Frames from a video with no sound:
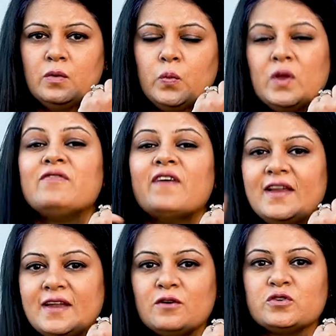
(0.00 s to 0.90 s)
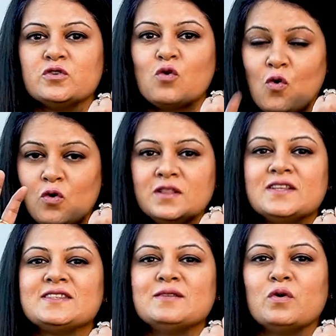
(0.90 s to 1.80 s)
We'll find out all
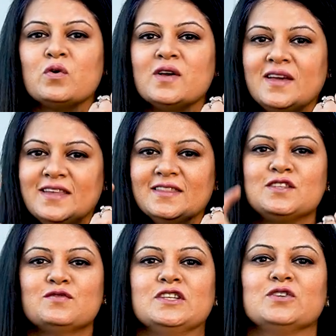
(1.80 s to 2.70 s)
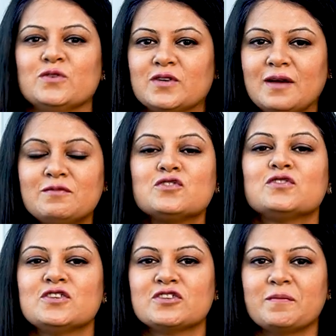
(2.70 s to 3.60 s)
this and more in this video. I'm
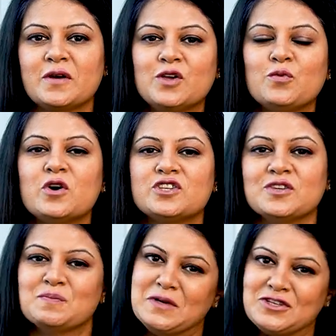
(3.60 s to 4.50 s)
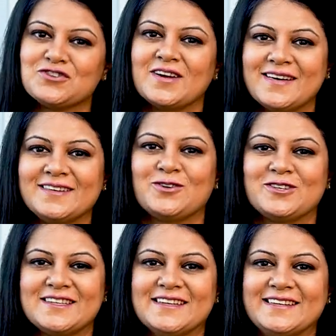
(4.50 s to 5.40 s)
Shruti Sharma. You're watching
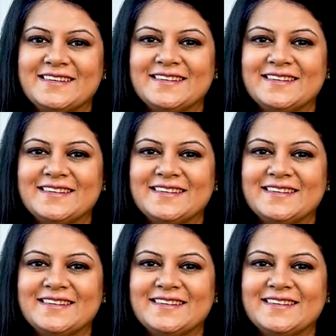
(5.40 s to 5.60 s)
BTR.in.